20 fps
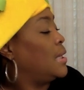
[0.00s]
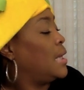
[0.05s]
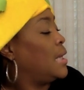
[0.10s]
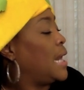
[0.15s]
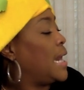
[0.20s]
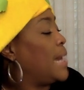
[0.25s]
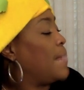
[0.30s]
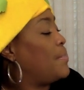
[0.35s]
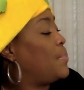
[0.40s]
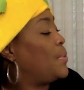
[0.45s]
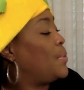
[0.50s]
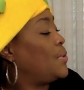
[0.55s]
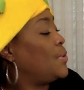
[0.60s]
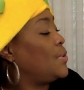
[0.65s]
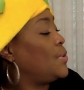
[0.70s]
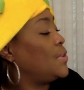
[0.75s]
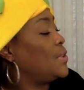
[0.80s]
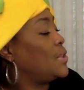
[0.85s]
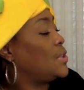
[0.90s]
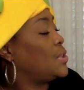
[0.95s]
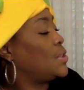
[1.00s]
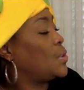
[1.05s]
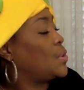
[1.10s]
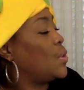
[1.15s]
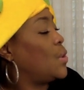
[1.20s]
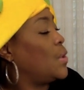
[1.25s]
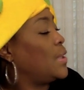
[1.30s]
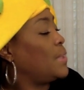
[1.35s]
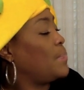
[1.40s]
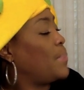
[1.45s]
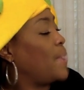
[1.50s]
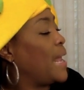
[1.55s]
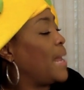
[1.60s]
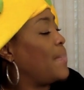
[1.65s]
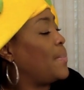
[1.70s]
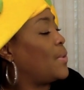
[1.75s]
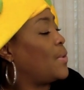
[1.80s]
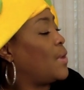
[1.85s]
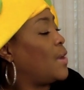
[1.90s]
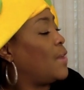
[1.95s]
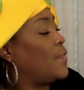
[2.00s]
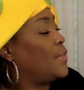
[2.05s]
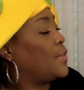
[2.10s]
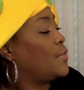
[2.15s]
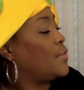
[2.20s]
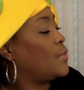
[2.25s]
He pulled the toilet paper off the